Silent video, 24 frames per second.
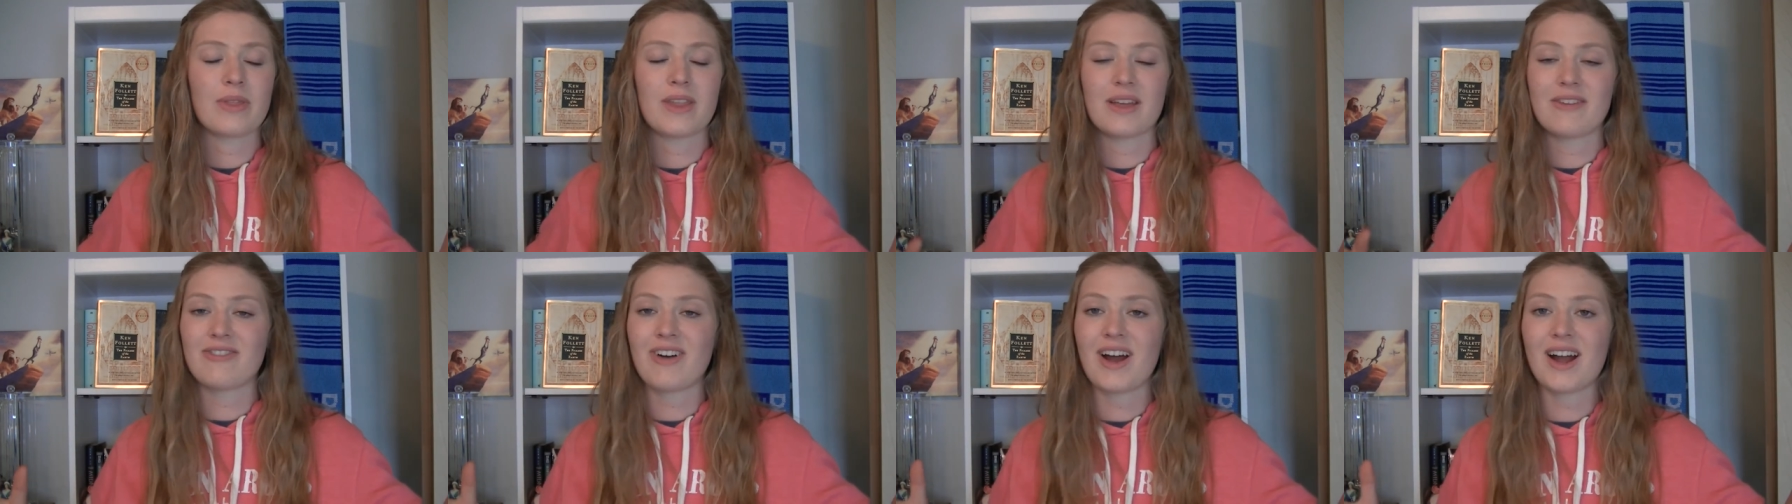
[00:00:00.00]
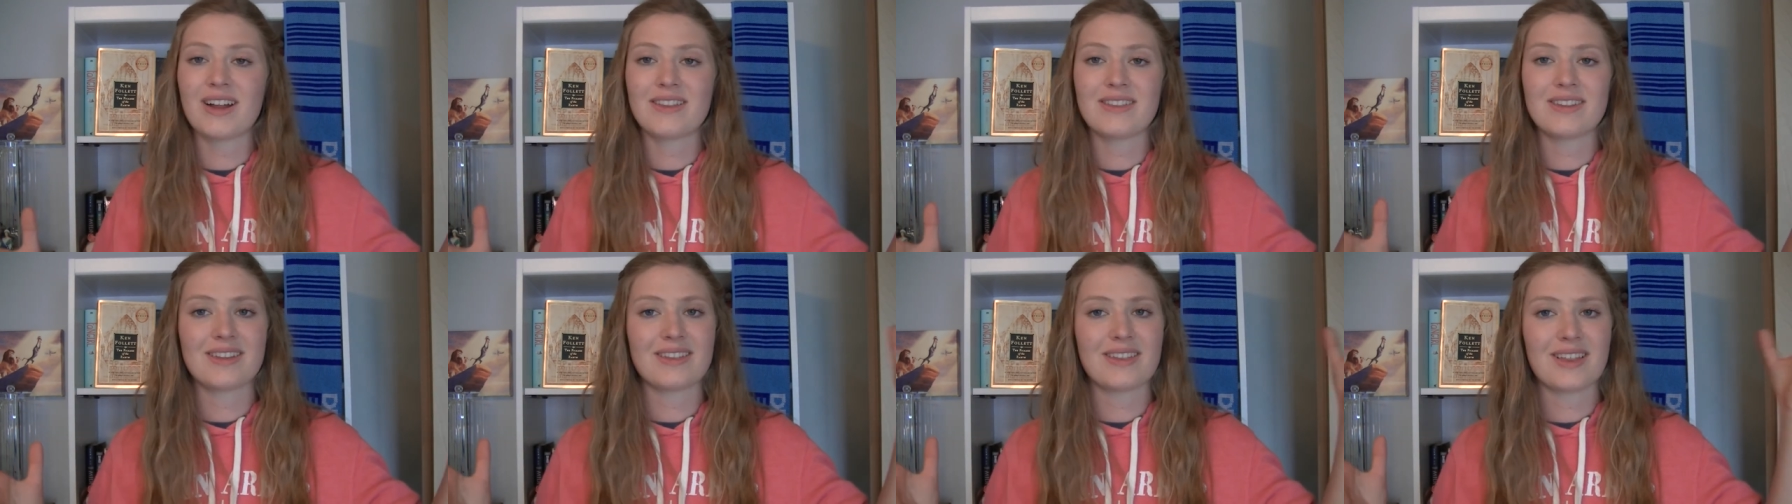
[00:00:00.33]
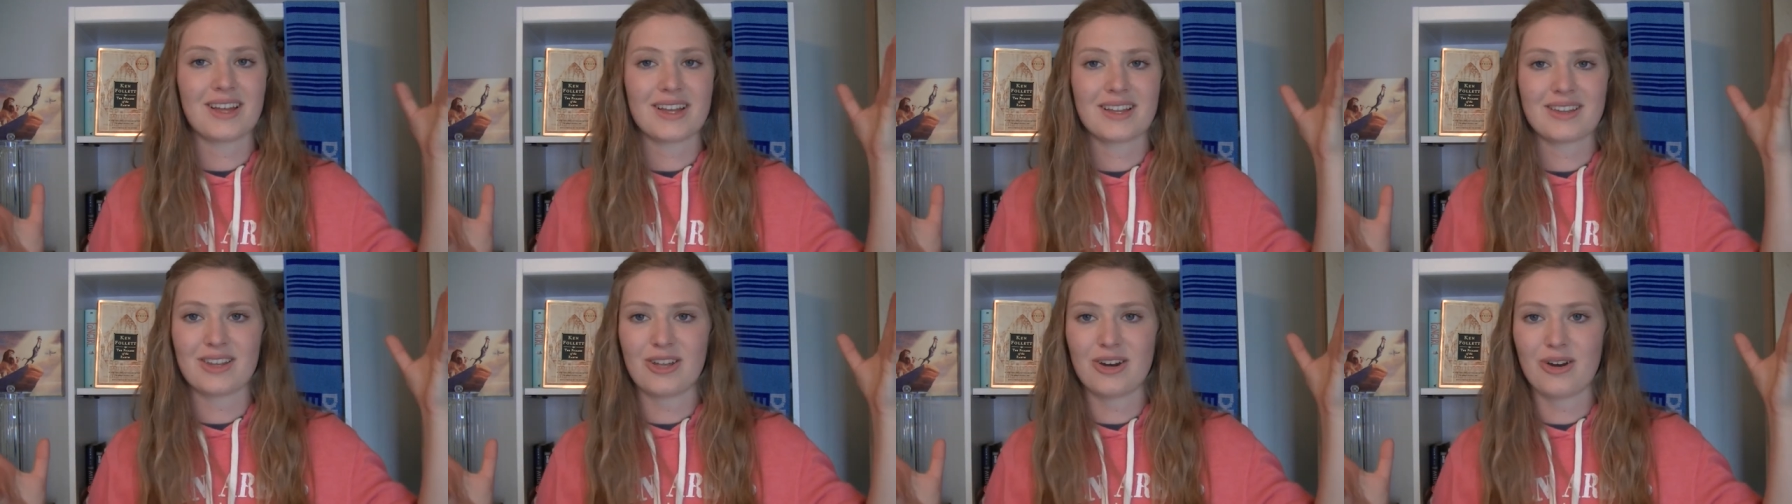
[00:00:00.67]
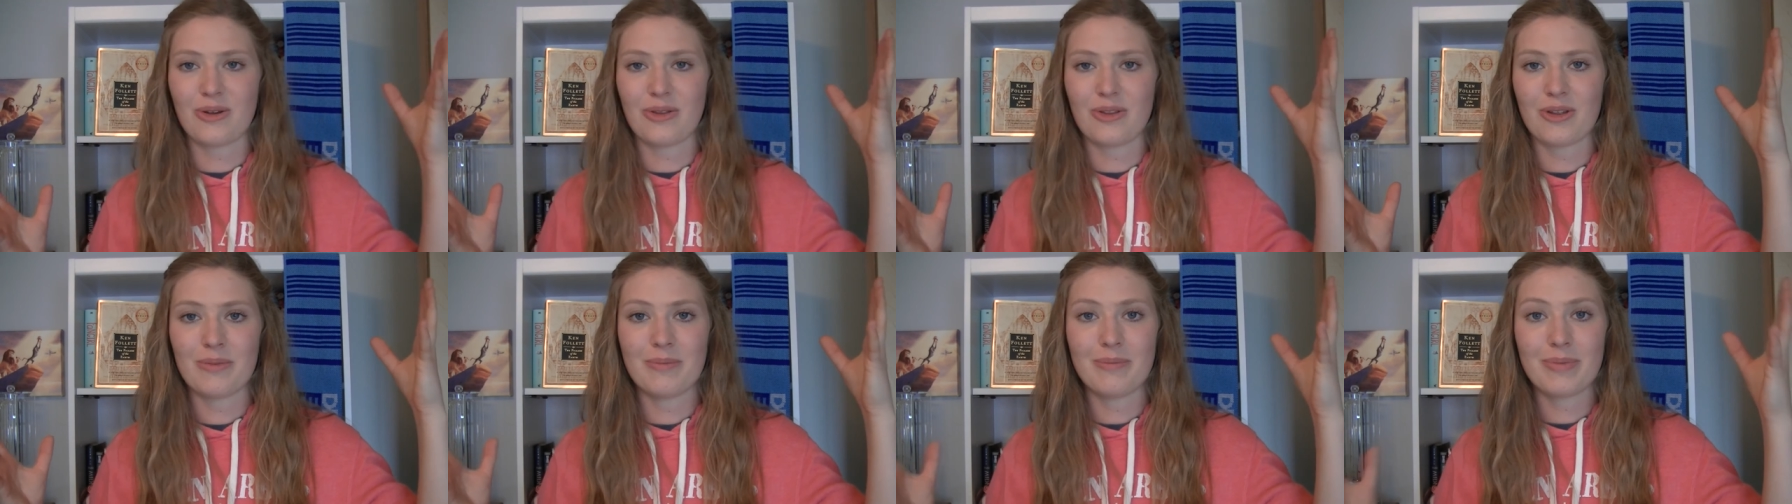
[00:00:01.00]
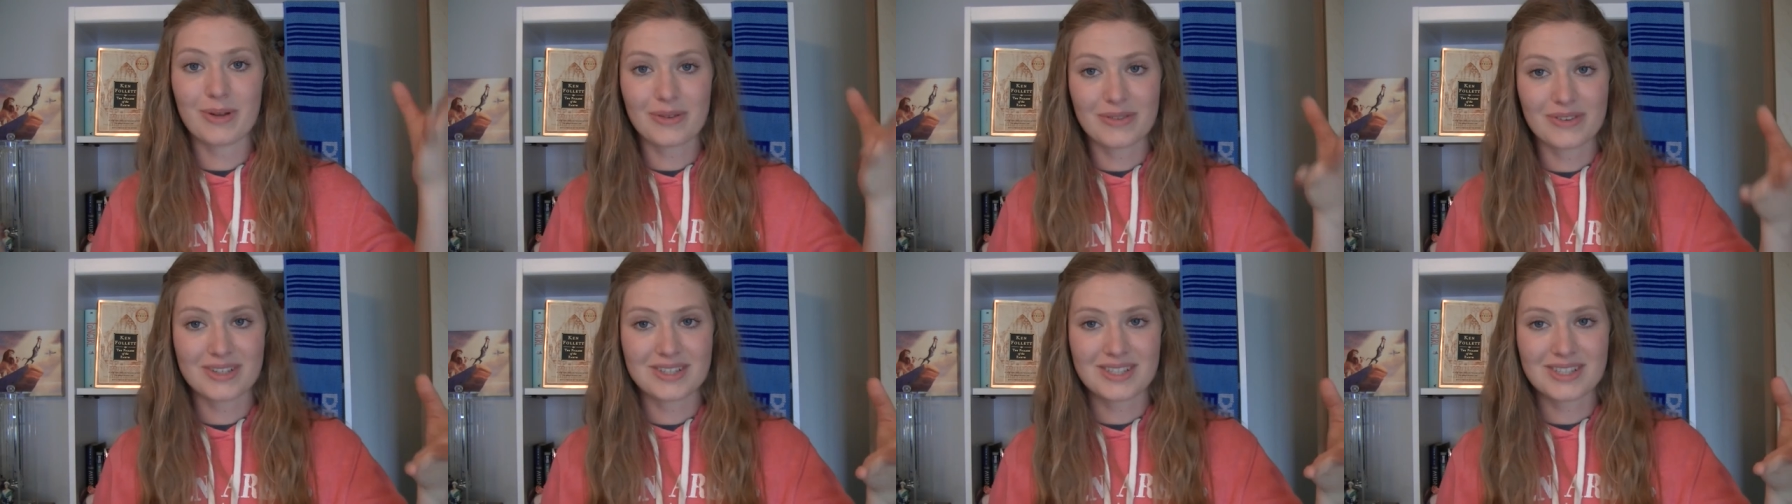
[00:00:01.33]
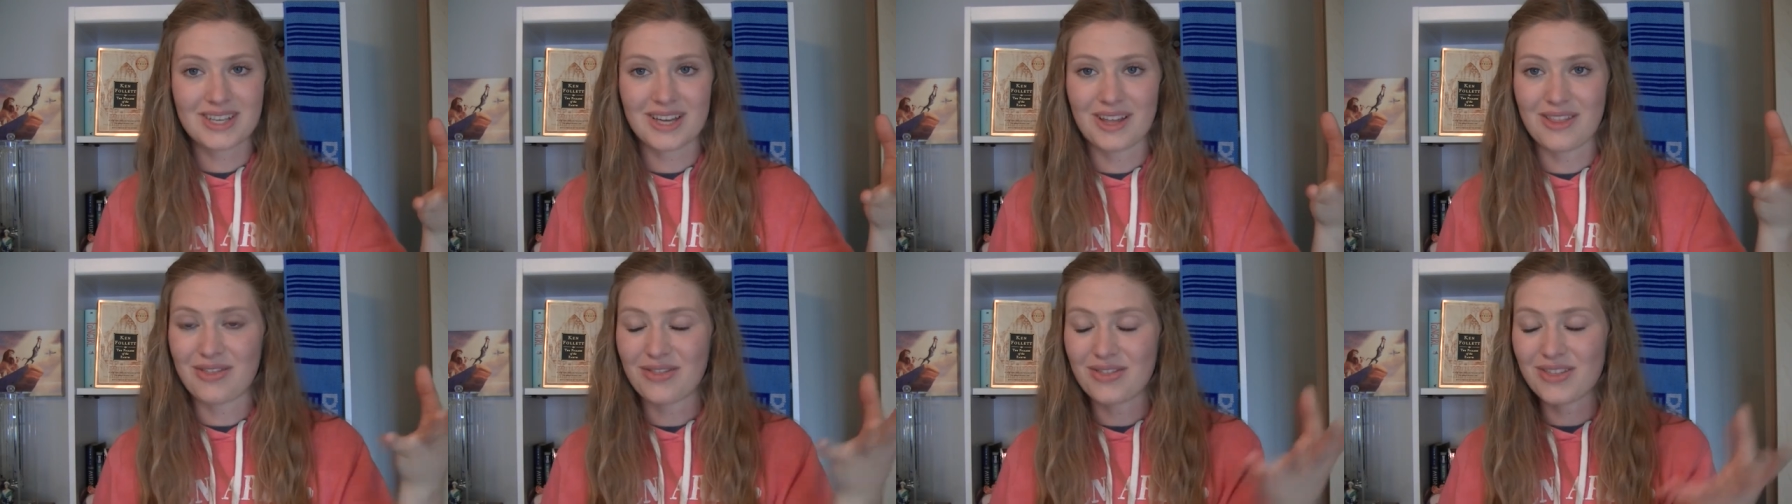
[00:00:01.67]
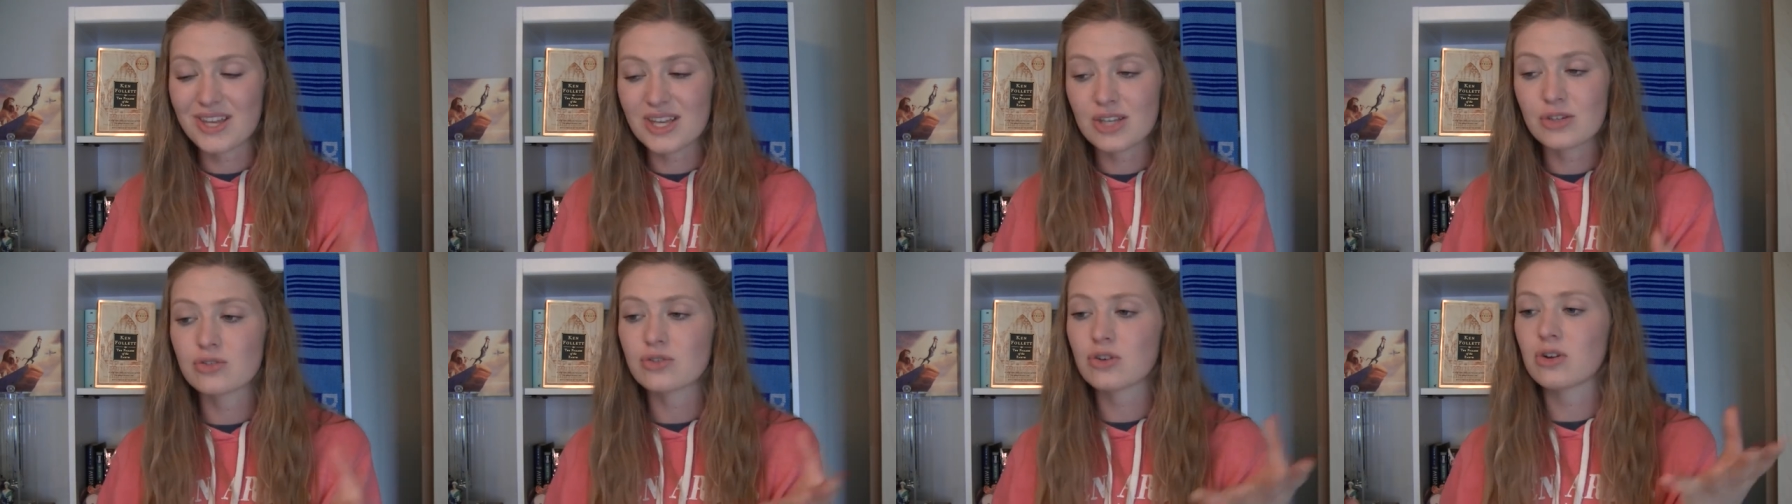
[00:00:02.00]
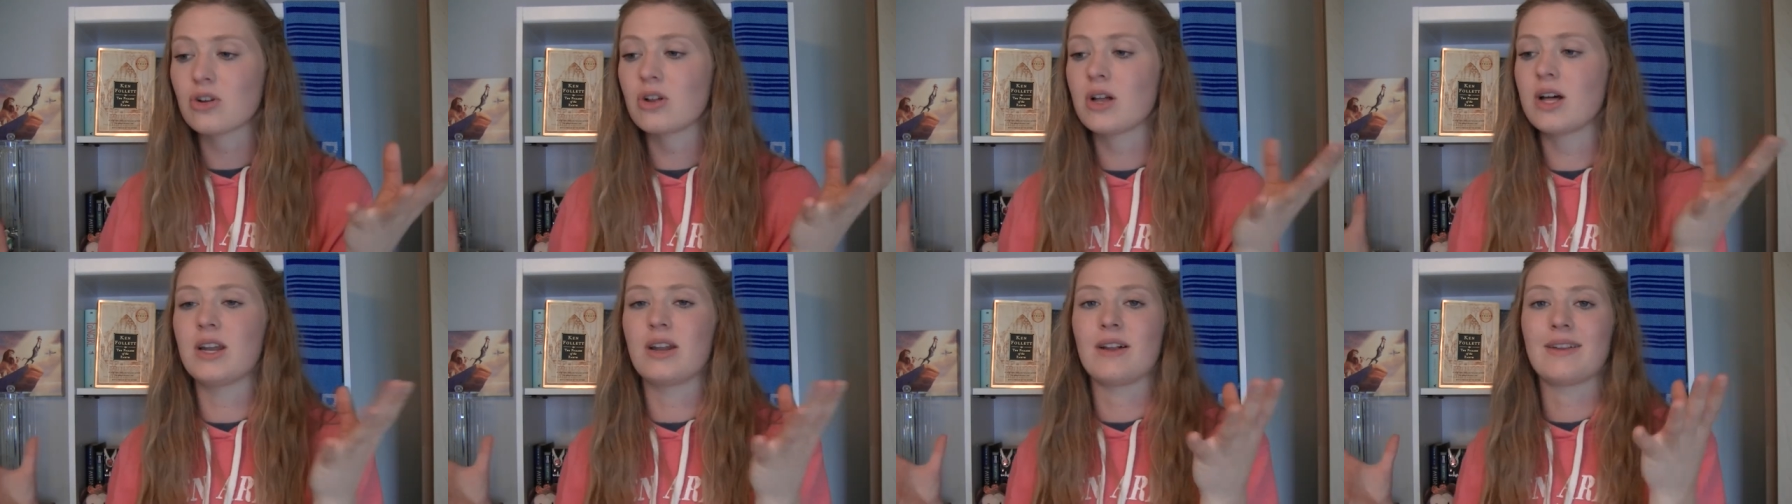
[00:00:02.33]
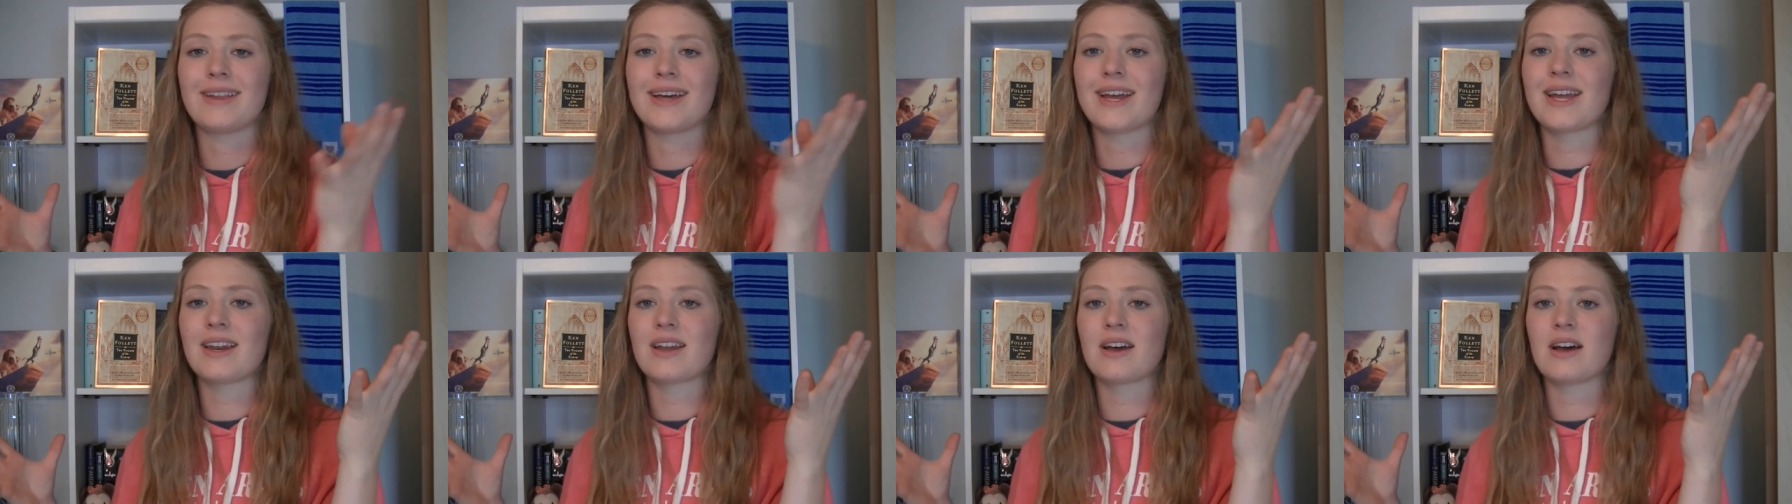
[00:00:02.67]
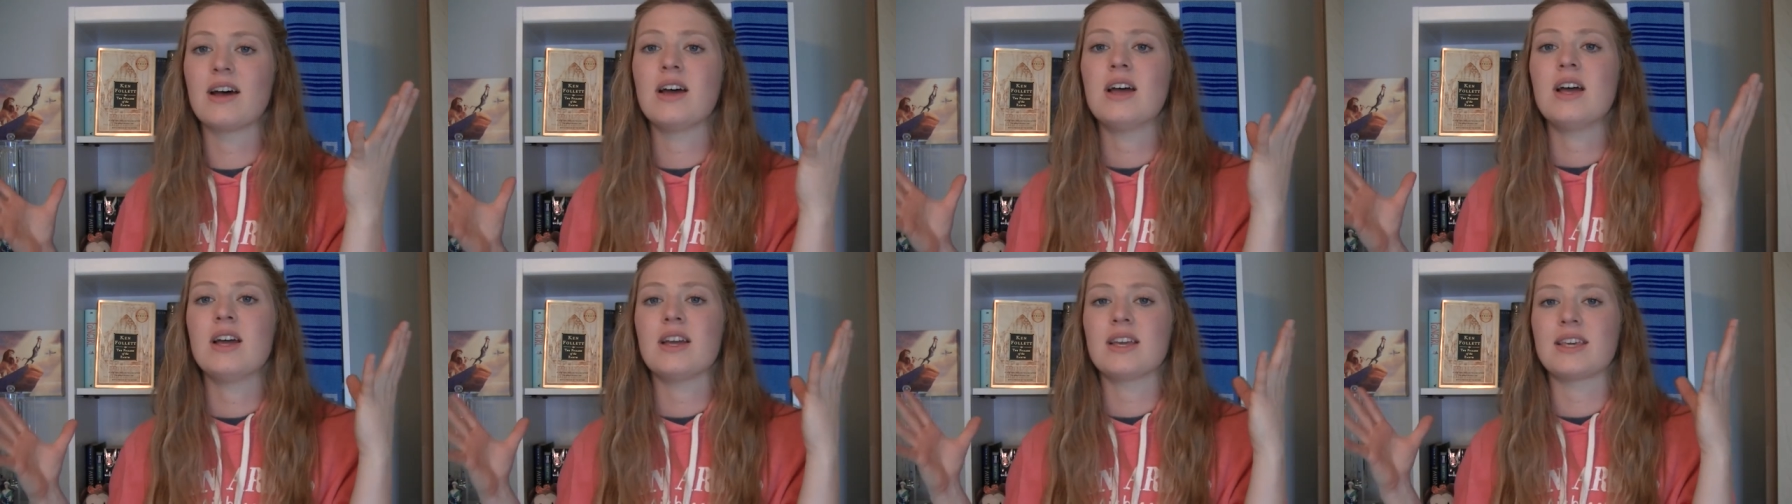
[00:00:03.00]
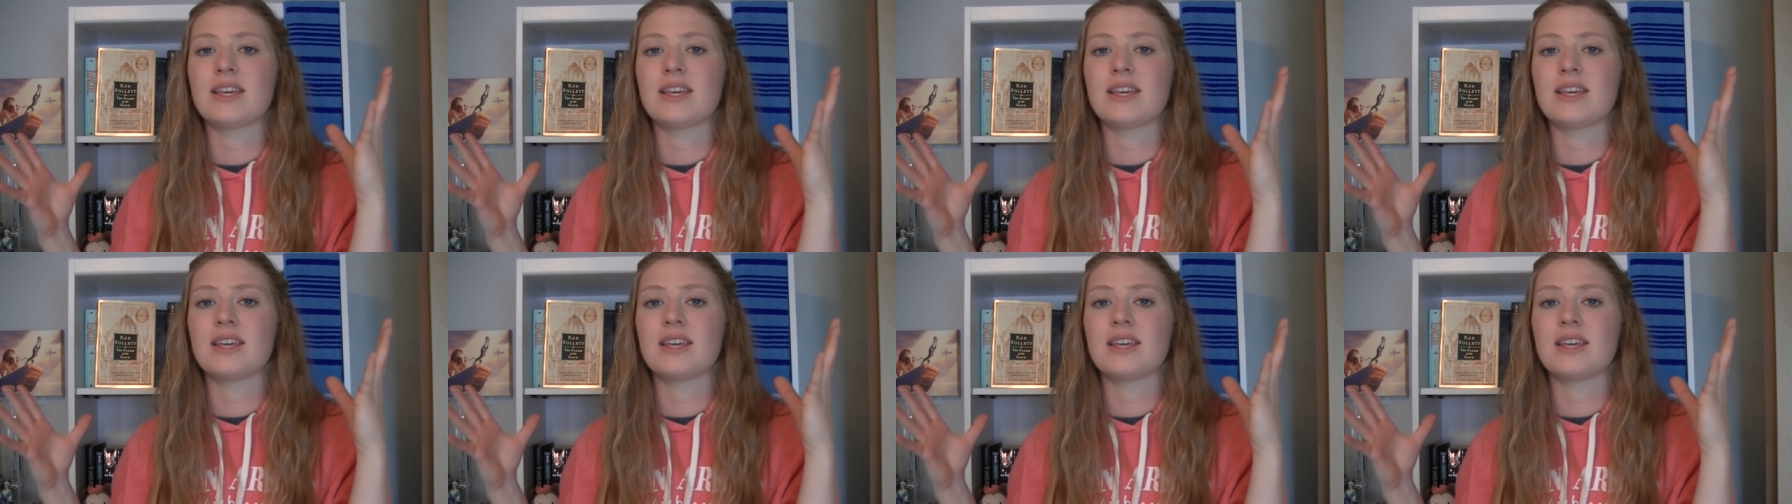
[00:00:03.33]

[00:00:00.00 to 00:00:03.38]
and they finally, like, you know, they build this cathedral and Elena